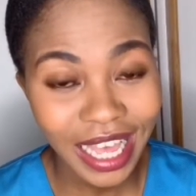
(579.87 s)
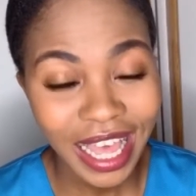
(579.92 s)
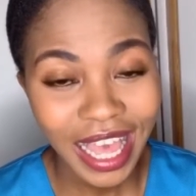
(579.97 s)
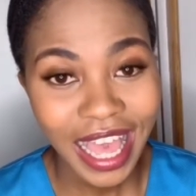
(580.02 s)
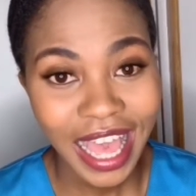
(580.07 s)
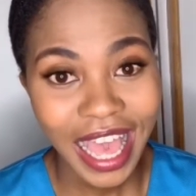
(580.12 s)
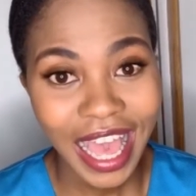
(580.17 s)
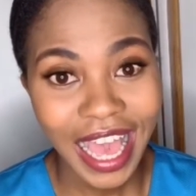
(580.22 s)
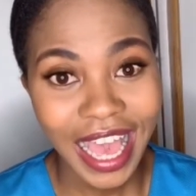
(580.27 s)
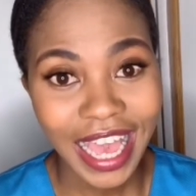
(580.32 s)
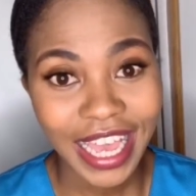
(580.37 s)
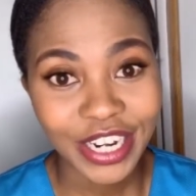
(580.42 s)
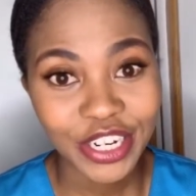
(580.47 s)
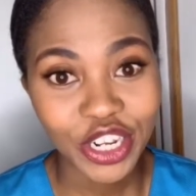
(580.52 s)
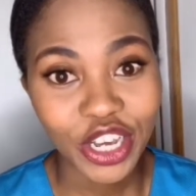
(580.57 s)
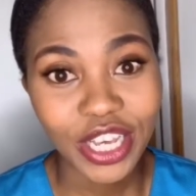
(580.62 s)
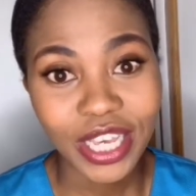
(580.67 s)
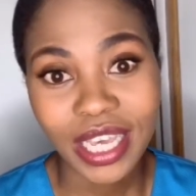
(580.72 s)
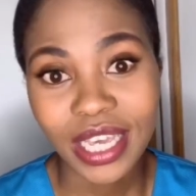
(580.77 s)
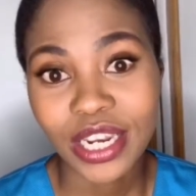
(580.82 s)
and are
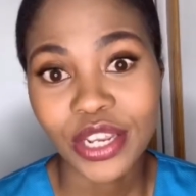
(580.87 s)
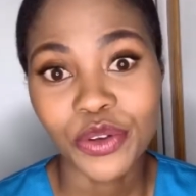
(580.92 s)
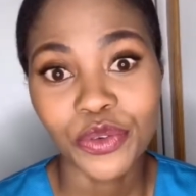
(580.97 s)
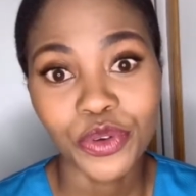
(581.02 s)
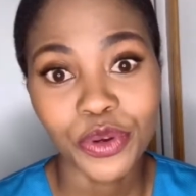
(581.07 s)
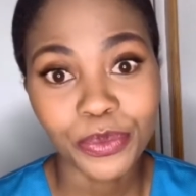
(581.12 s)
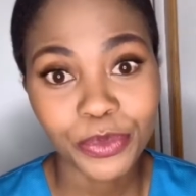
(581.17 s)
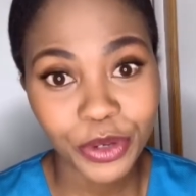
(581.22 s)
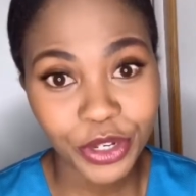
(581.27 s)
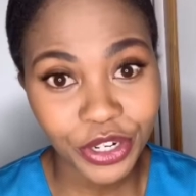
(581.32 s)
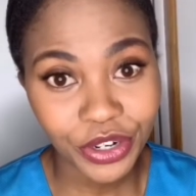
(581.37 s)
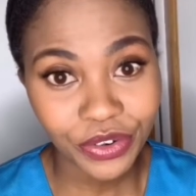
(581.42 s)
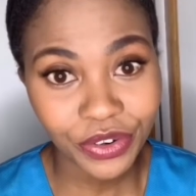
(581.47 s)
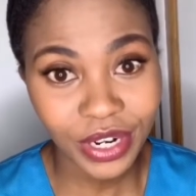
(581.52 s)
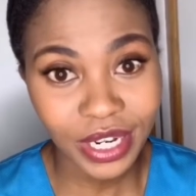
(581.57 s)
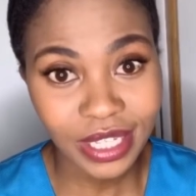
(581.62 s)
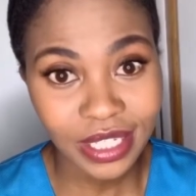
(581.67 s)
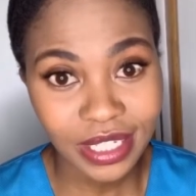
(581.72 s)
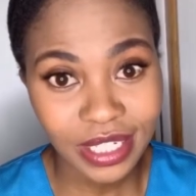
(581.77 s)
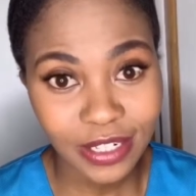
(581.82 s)
getting
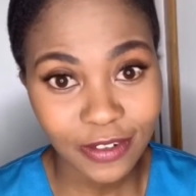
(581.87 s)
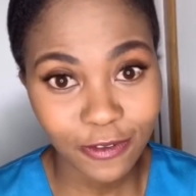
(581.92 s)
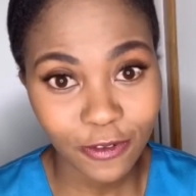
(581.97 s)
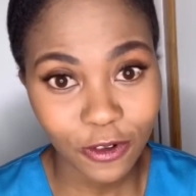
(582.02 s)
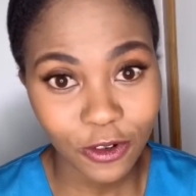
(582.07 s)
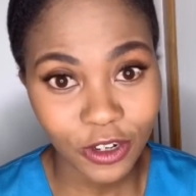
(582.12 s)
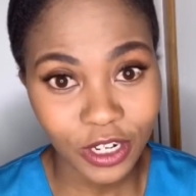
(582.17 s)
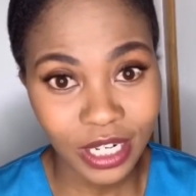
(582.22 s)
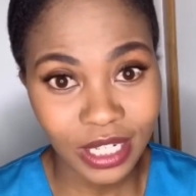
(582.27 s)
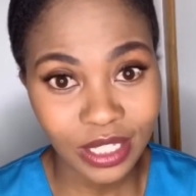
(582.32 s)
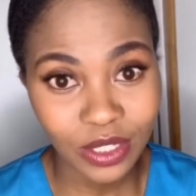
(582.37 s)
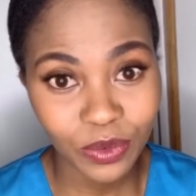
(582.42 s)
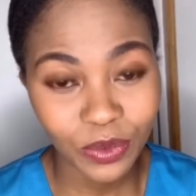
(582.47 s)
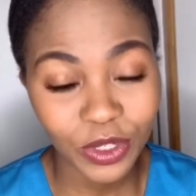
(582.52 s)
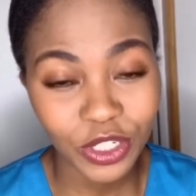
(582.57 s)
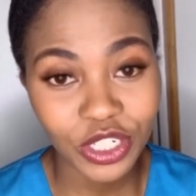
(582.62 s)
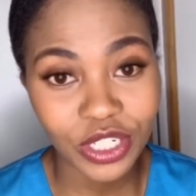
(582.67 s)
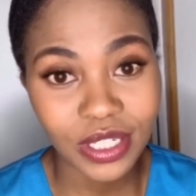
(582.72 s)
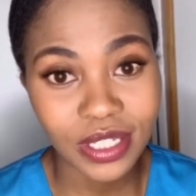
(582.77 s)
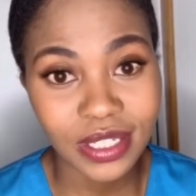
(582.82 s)
remunerated for it,
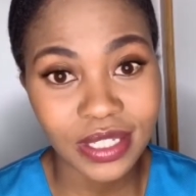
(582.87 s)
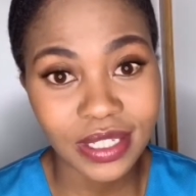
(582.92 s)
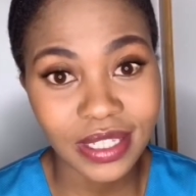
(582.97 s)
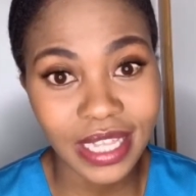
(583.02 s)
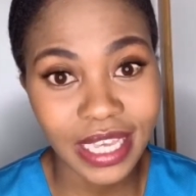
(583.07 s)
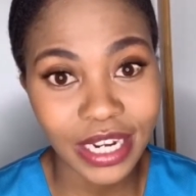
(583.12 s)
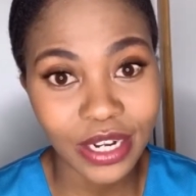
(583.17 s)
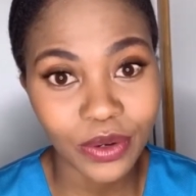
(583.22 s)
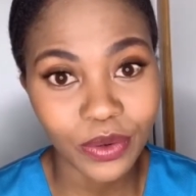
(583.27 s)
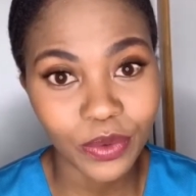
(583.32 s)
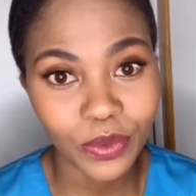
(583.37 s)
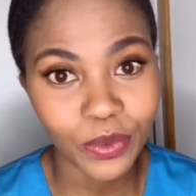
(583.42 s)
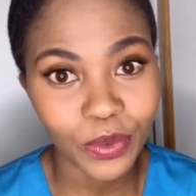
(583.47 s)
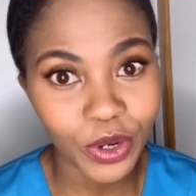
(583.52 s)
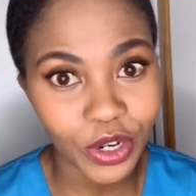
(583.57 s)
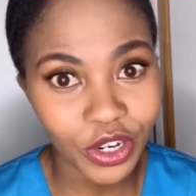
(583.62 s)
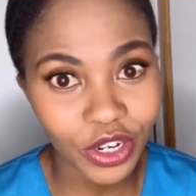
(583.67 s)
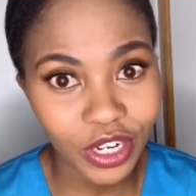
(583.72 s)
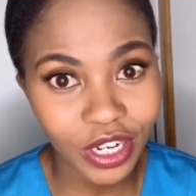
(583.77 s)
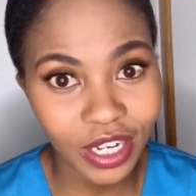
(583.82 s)
which is then work.